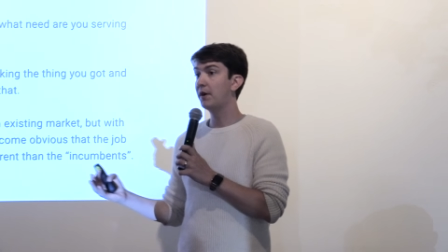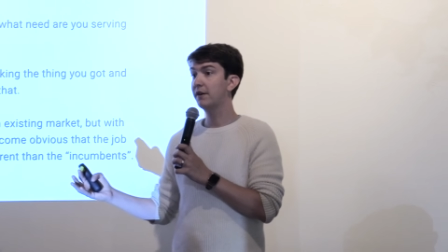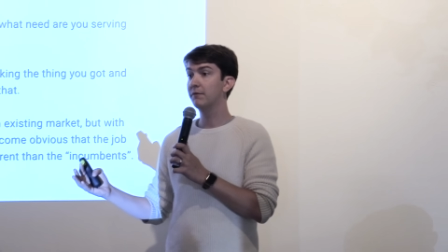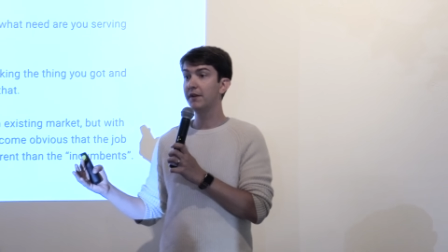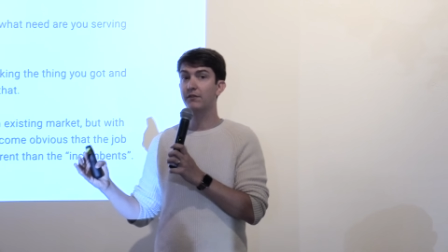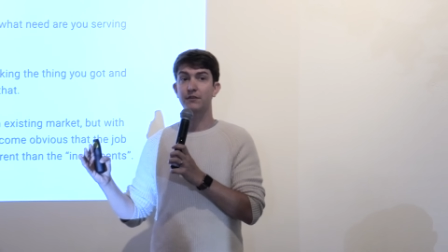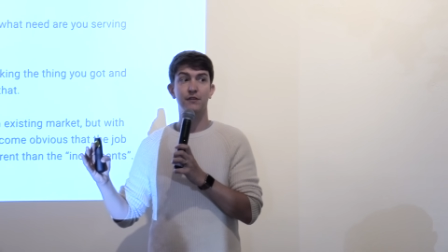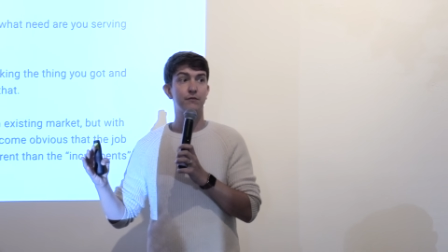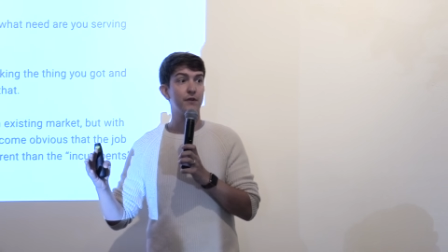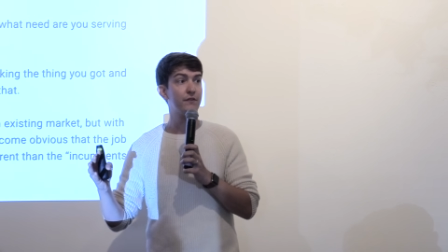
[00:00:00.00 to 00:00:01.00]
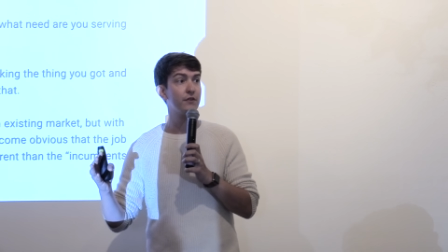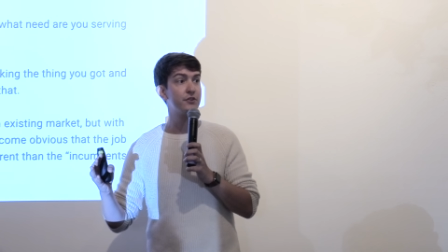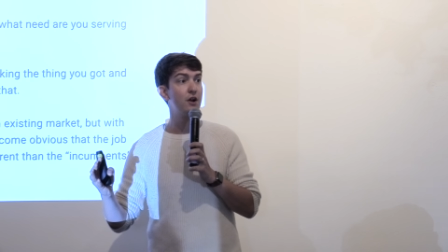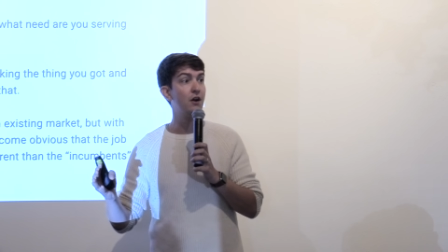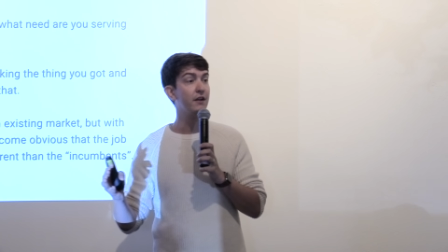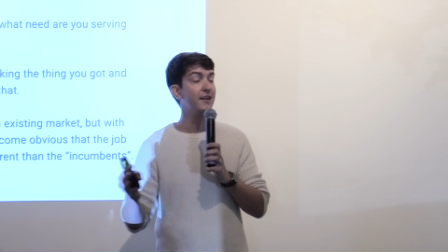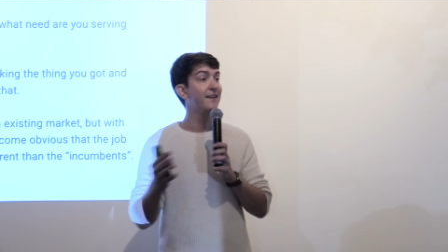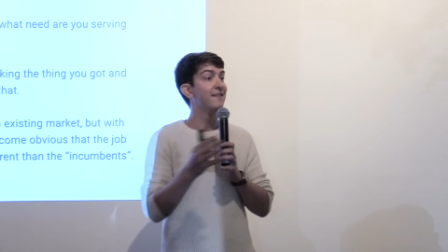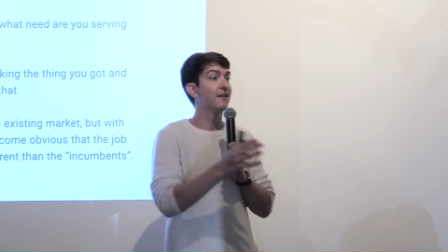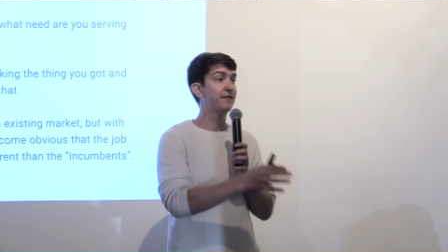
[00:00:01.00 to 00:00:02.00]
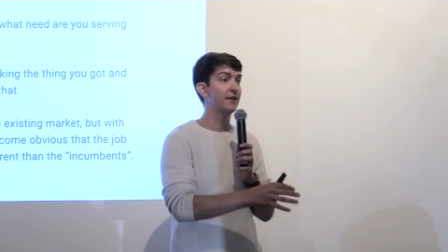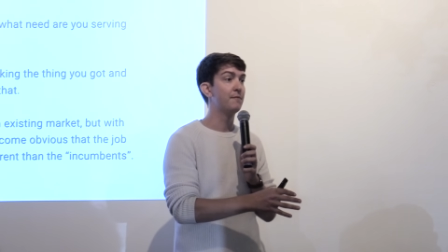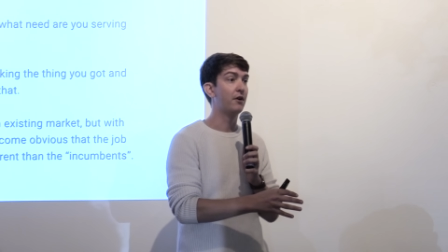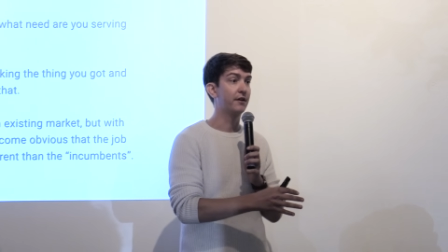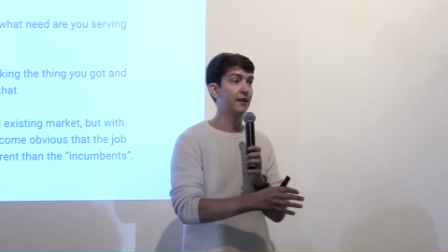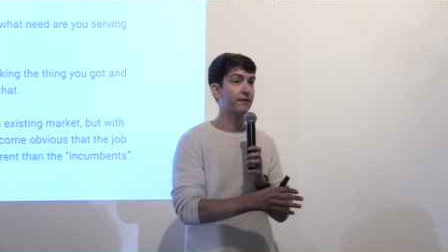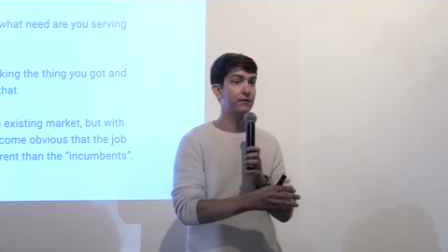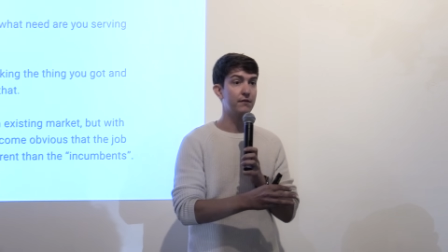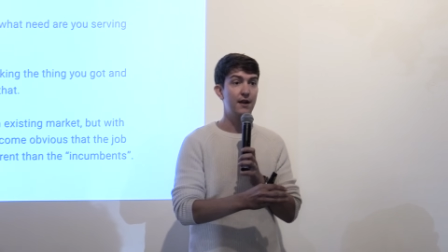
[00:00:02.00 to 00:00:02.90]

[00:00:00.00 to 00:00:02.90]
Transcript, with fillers: Market research is research on existing markets,